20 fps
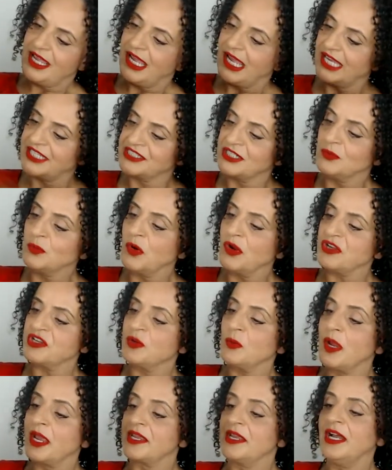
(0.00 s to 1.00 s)
And you work your
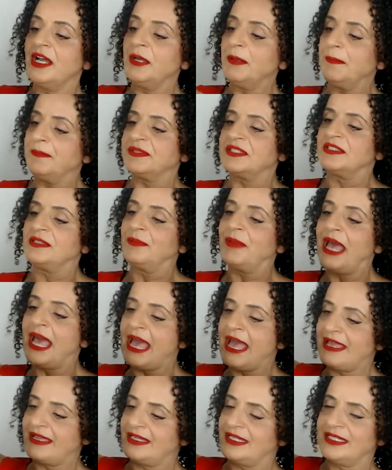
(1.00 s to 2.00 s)
way up to the
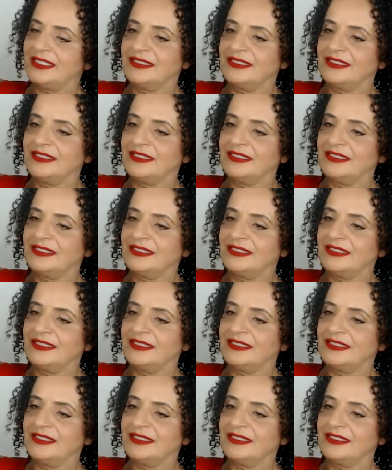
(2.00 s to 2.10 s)
back,